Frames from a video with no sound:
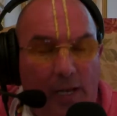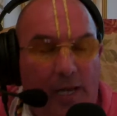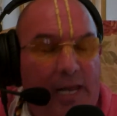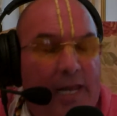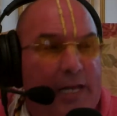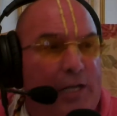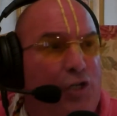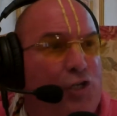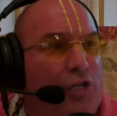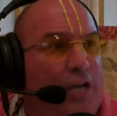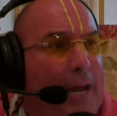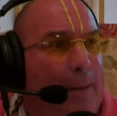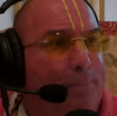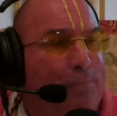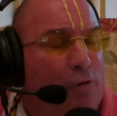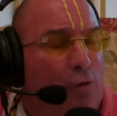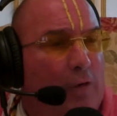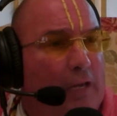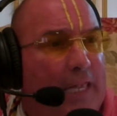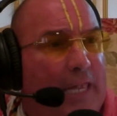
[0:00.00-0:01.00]
in
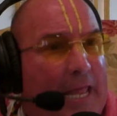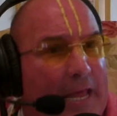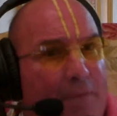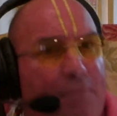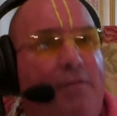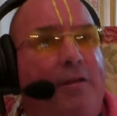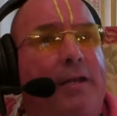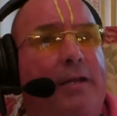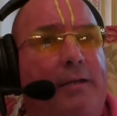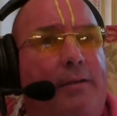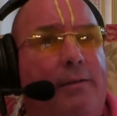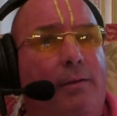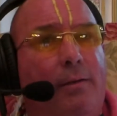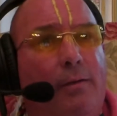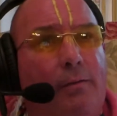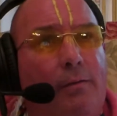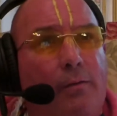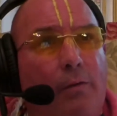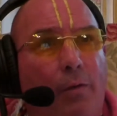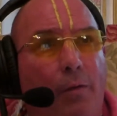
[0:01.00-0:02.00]
chapter 11,
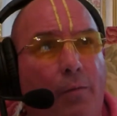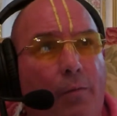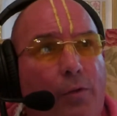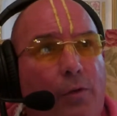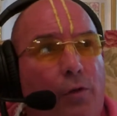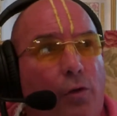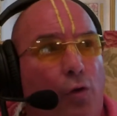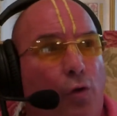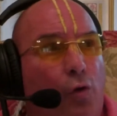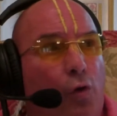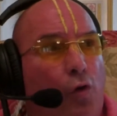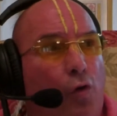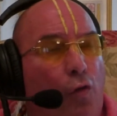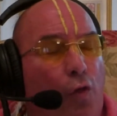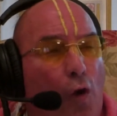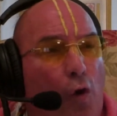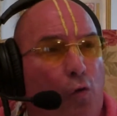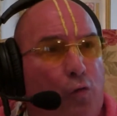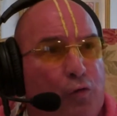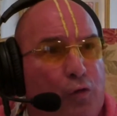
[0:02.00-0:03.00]

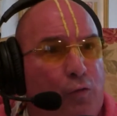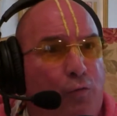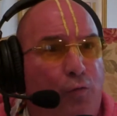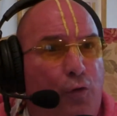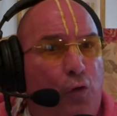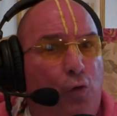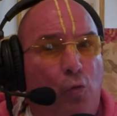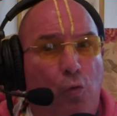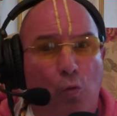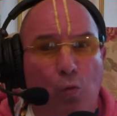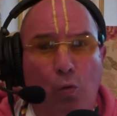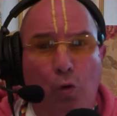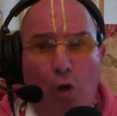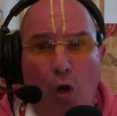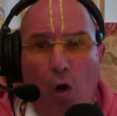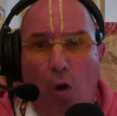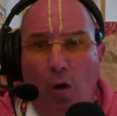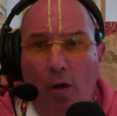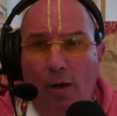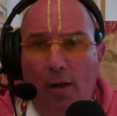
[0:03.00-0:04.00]
those of you who
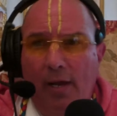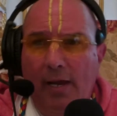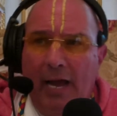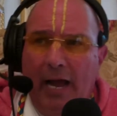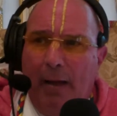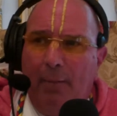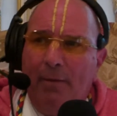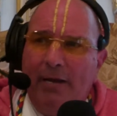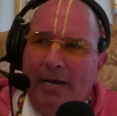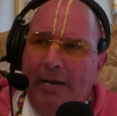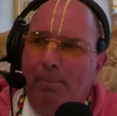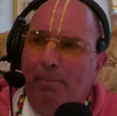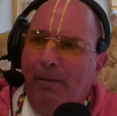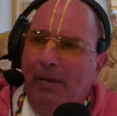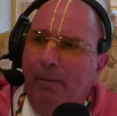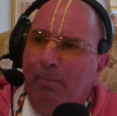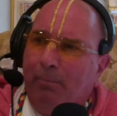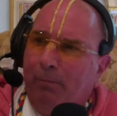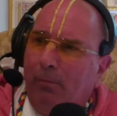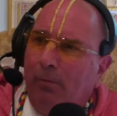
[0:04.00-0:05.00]
know, how many
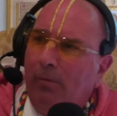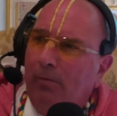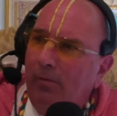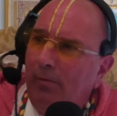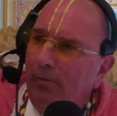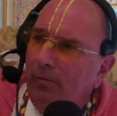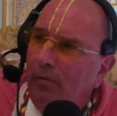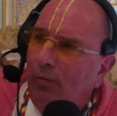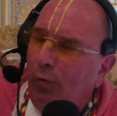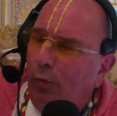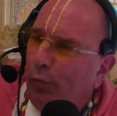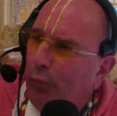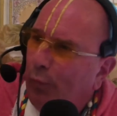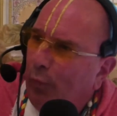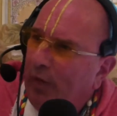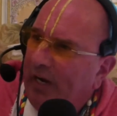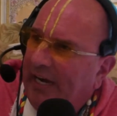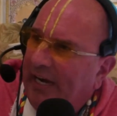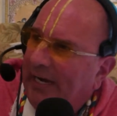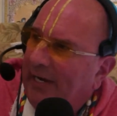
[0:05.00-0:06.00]
people
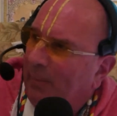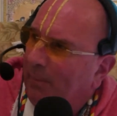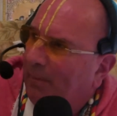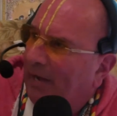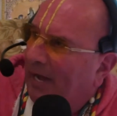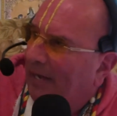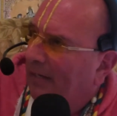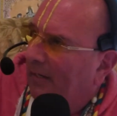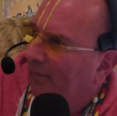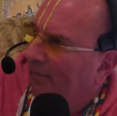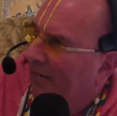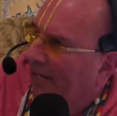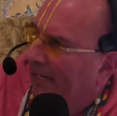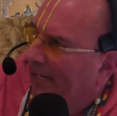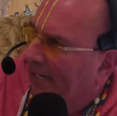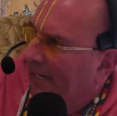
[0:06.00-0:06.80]
read Bhagavad